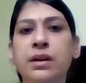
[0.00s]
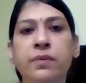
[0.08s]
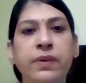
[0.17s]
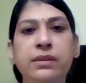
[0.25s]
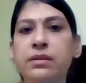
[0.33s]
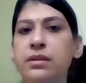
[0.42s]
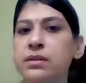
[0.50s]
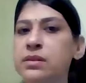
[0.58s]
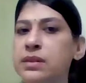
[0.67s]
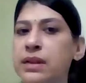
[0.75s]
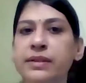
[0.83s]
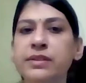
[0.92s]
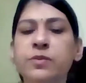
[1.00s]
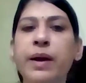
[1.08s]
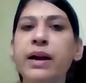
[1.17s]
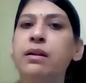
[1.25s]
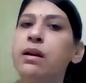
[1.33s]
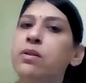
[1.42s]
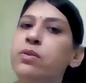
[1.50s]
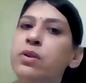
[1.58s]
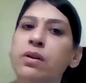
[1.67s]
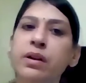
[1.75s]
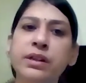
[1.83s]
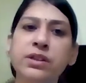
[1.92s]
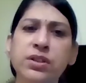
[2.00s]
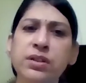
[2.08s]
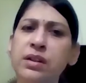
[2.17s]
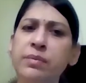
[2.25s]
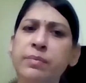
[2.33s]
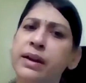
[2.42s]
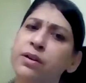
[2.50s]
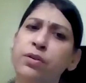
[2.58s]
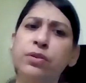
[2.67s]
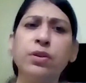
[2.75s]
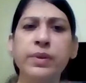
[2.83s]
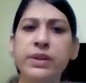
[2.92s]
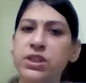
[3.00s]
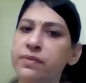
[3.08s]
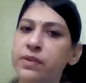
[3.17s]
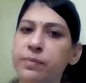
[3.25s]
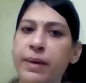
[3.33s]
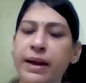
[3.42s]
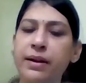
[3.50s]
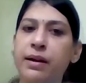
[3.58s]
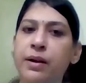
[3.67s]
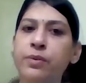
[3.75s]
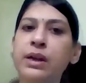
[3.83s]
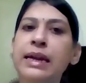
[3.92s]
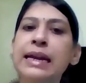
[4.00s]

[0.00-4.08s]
whether a science background or engineering background or whichever background,